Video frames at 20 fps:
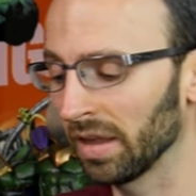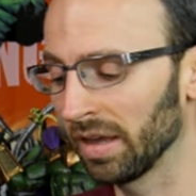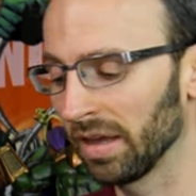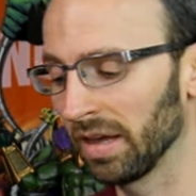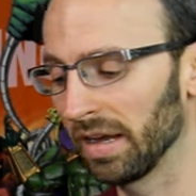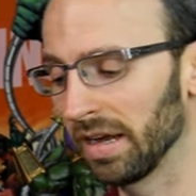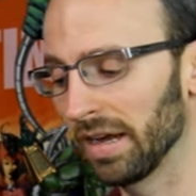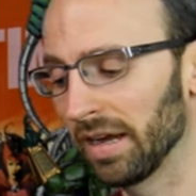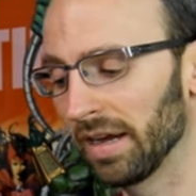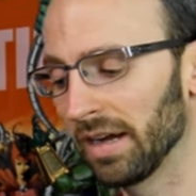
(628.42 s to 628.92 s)

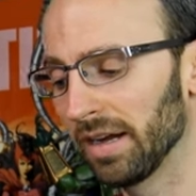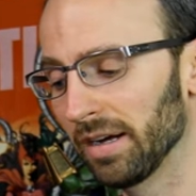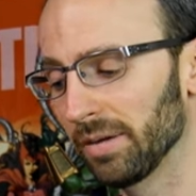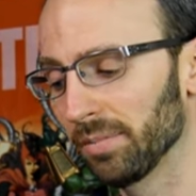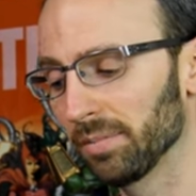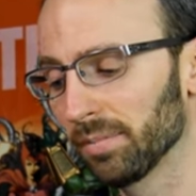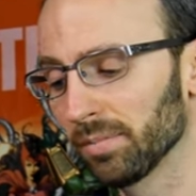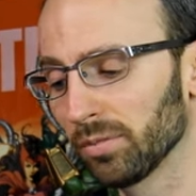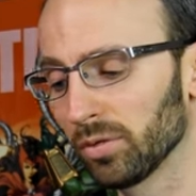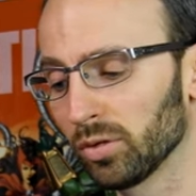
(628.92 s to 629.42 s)

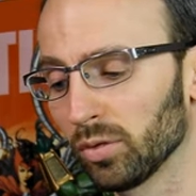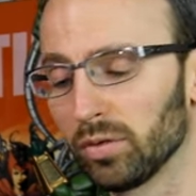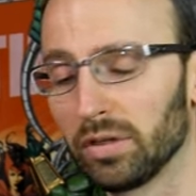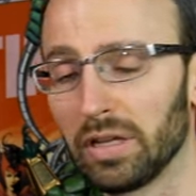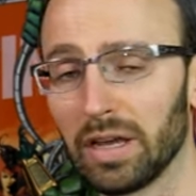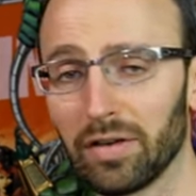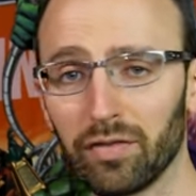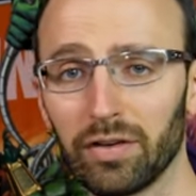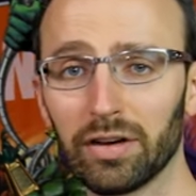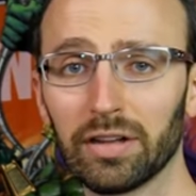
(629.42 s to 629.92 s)
So
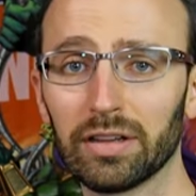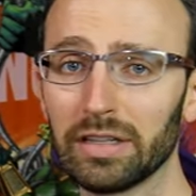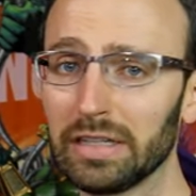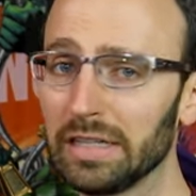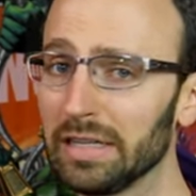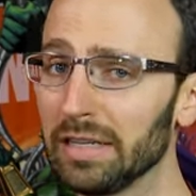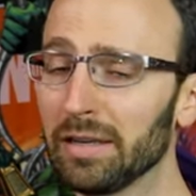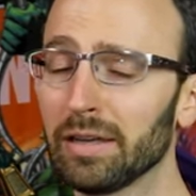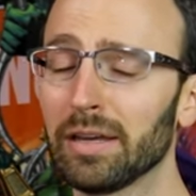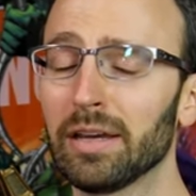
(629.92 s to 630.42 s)

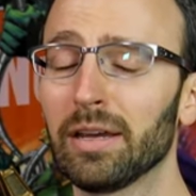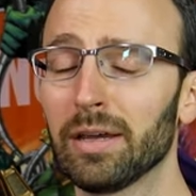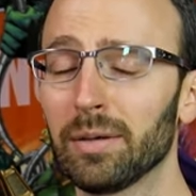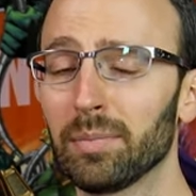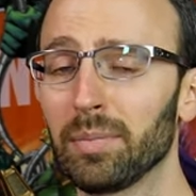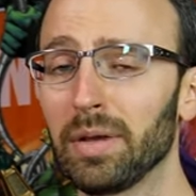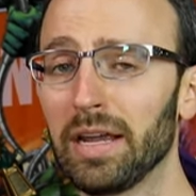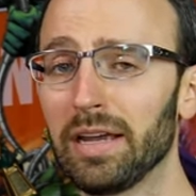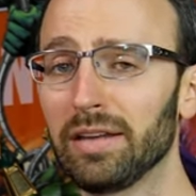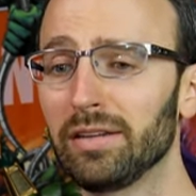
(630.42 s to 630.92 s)
definitely
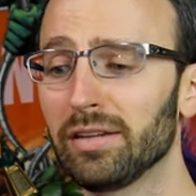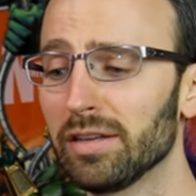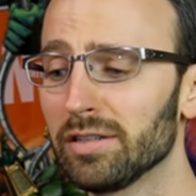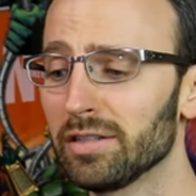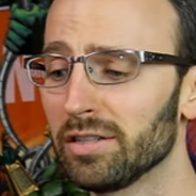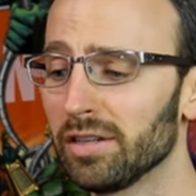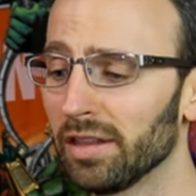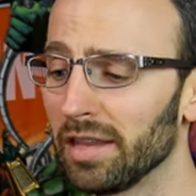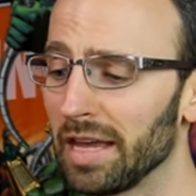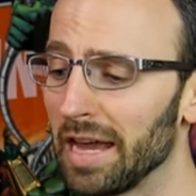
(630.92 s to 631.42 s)
pay
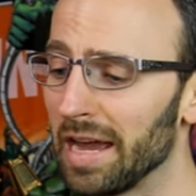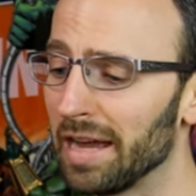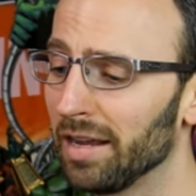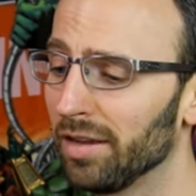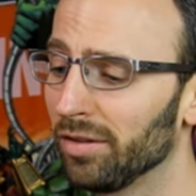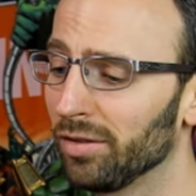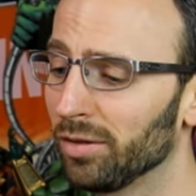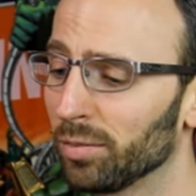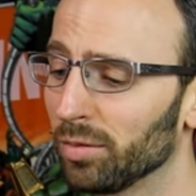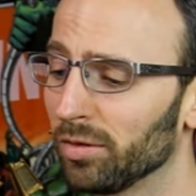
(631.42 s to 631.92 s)
attention to that
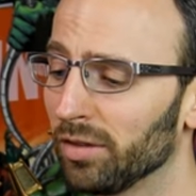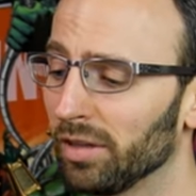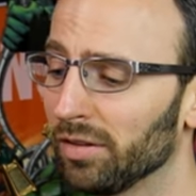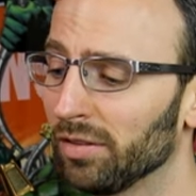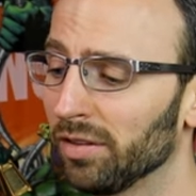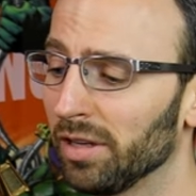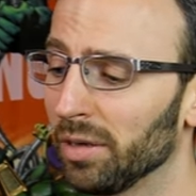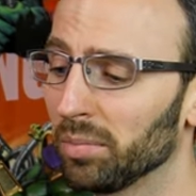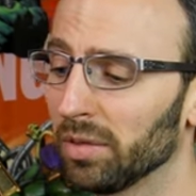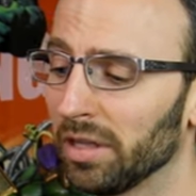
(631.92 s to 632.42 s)
as you're
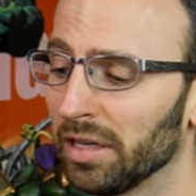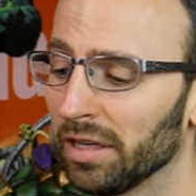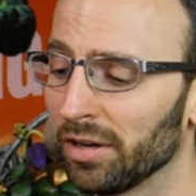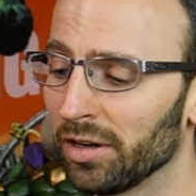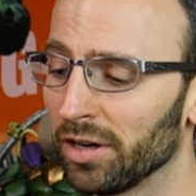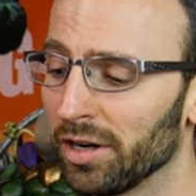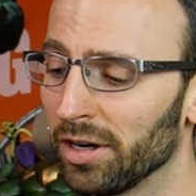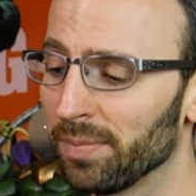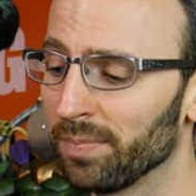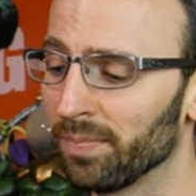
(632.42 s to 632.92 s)
assembling
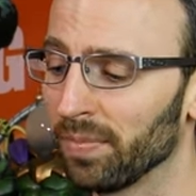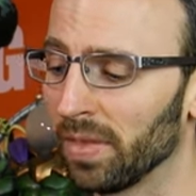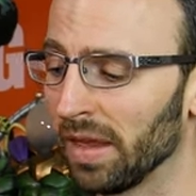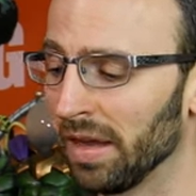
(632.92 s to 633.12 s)
her.